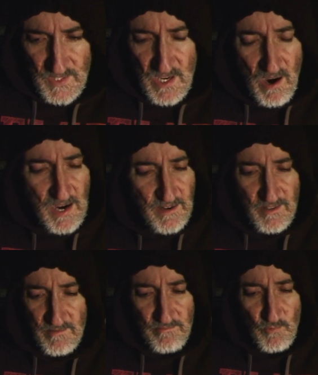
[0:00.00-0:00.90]
The
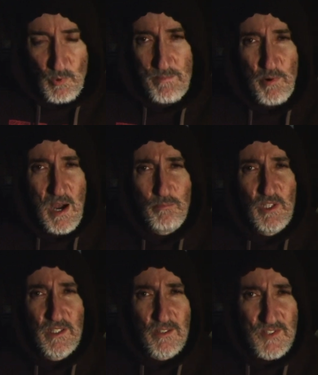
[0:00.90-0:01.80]
Iron
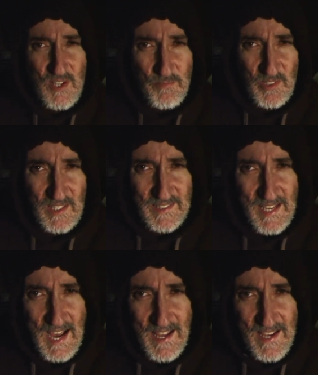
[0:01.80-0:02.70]
Republic or something like
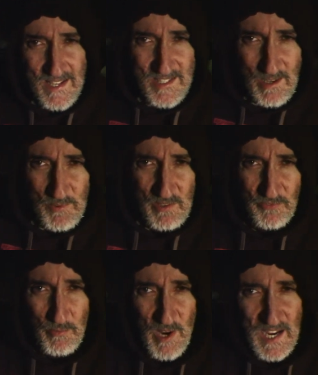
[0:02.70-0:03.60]
that. Something
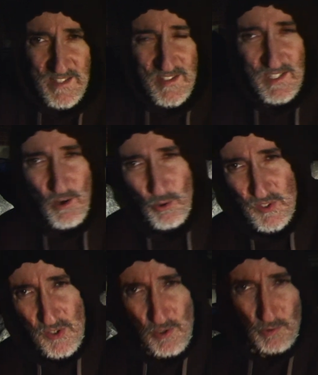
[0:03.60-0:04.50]
from
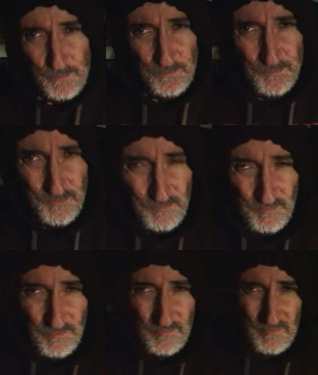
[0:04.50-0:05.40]
1902
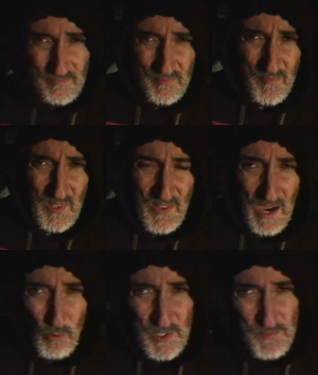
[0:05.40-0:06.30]

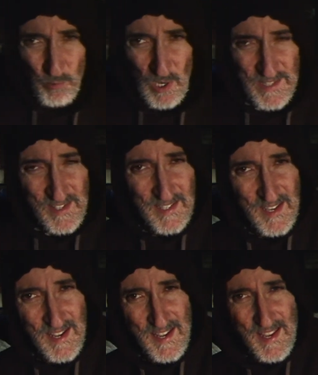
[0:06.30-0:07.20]
that was printed
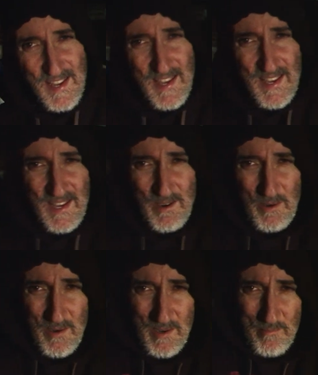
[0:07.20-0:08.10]

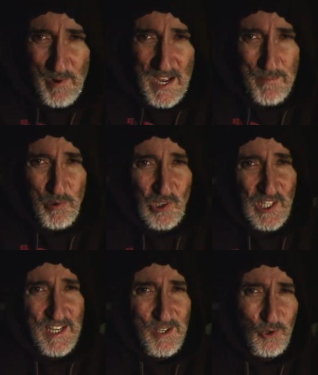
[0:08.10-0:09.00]
by a
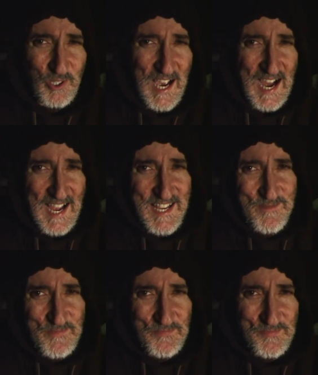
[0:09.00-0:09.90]
political guy
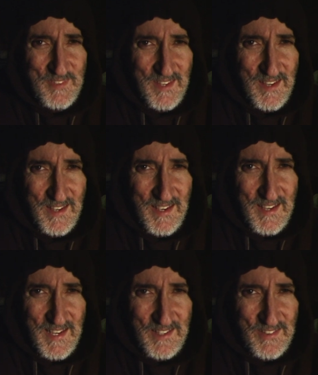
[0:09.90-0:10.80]

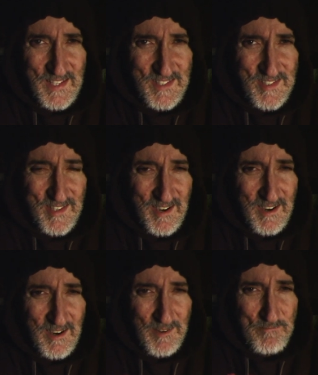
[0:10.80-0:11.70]
in this
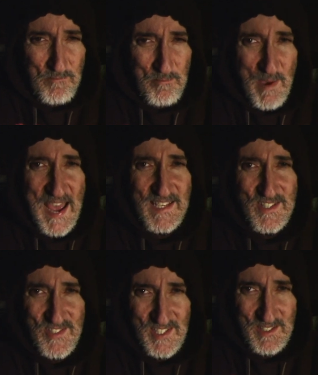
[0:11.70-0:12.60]

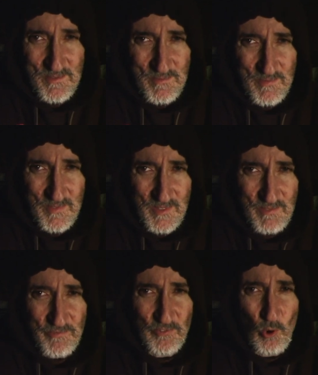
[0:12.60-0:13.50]
magazine
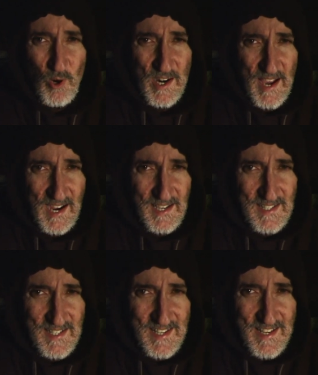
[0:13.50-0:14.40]
in Florida
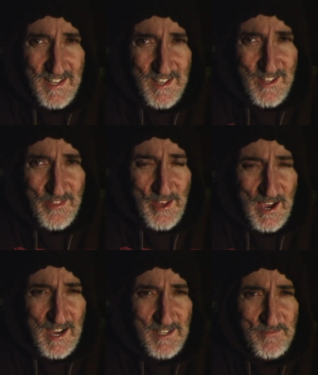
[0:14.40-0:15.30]

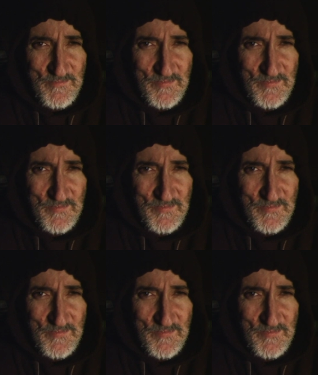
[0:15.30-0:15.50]
that,